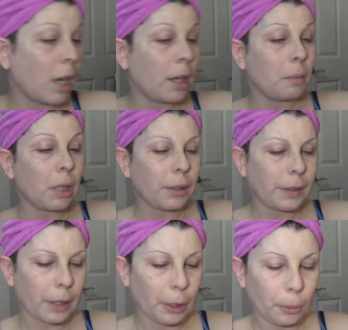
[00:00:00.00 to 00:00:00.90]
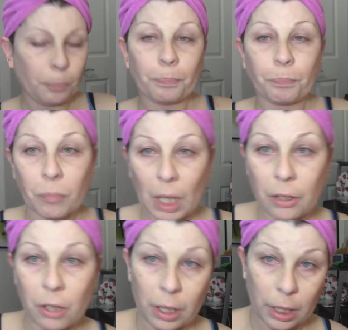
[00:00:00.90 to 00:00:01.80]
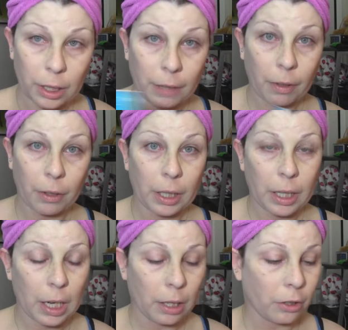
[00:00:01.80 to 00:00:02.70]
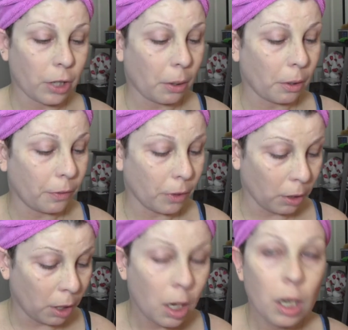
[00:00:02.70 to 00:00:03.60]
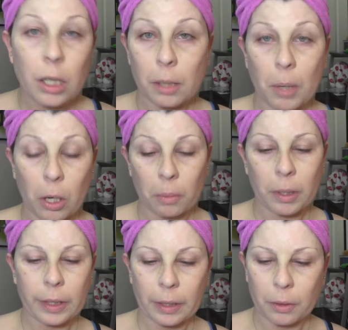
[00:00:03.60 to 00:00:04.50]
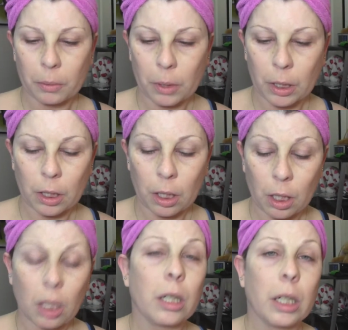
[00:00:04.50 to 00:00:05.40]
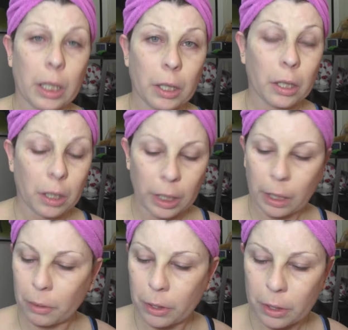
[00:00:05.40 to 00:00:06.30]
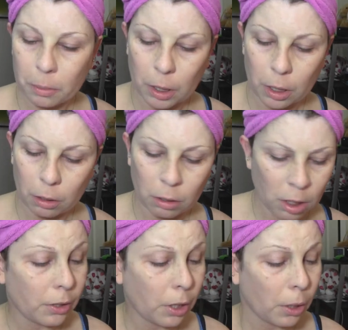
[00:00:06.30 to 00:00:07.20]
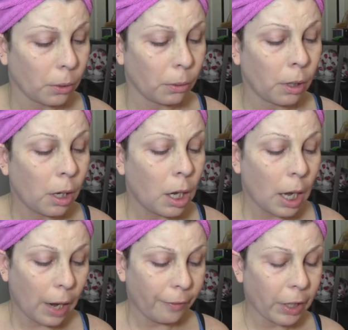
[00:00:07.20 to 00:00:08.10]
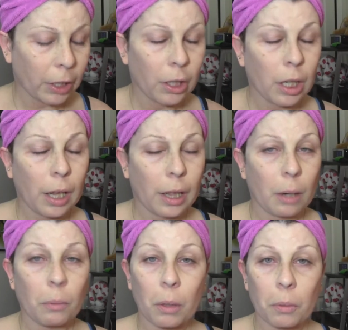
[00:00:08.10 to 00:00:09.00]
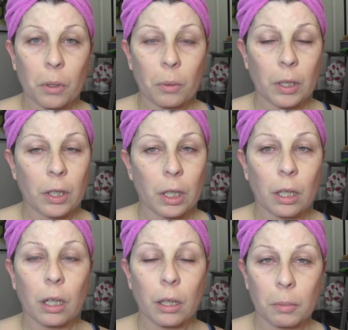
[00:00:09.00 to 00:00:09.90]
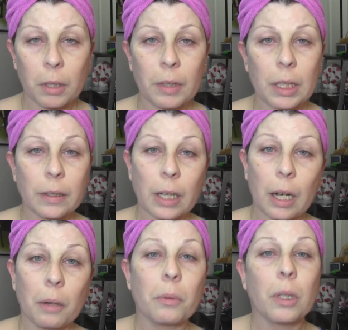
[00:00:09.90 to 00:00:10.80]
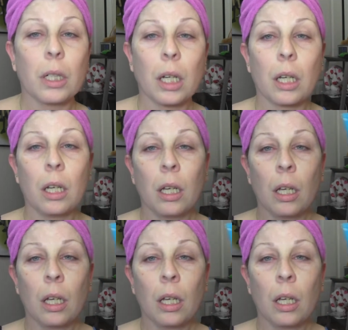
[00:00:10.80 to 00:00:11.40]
I am also as you can tell, I've already taken a shower for tomorrow because I have to work hella long hours tomorrow. So I figured that while we were watching the movies, I would